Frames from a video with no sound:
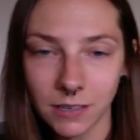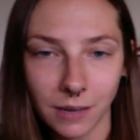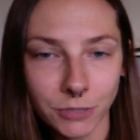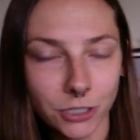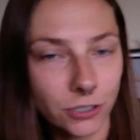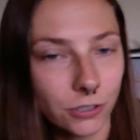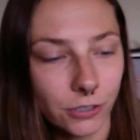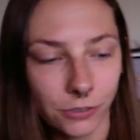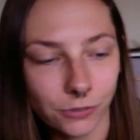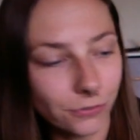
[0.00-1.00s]
I'm sure
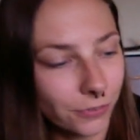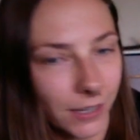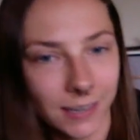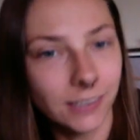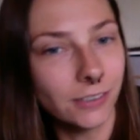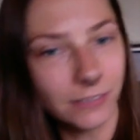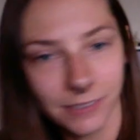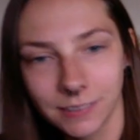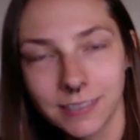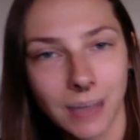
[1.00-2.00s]
you've
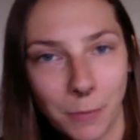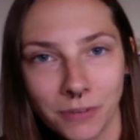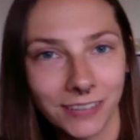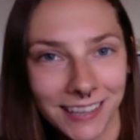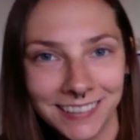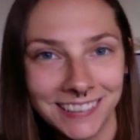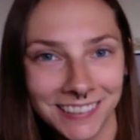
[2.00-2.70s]
healed some of it.